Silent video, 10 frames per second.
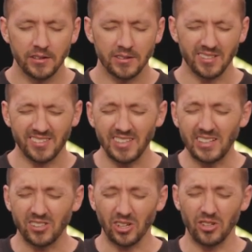to
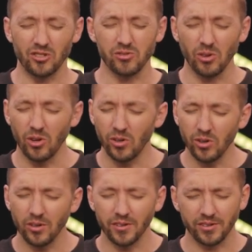seek to
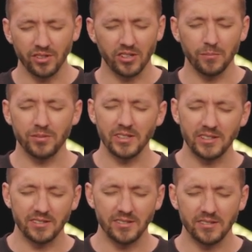control the
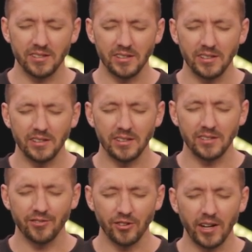circumstances.
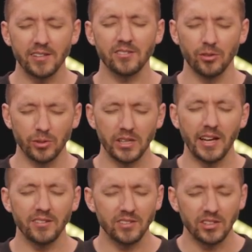It's for us to
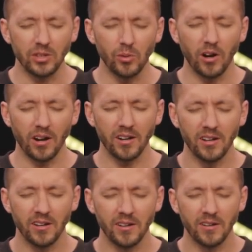realize that you
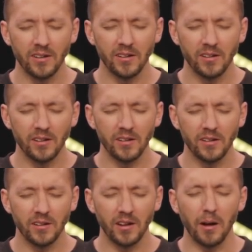are
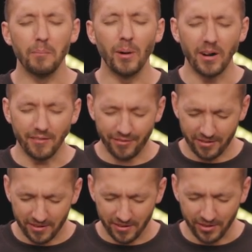
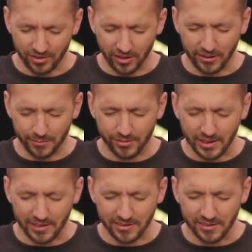above the
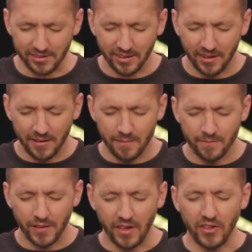circumstances
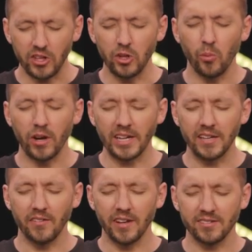and that you want to
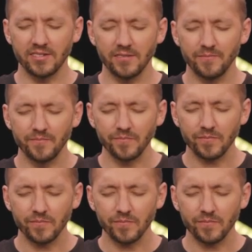give us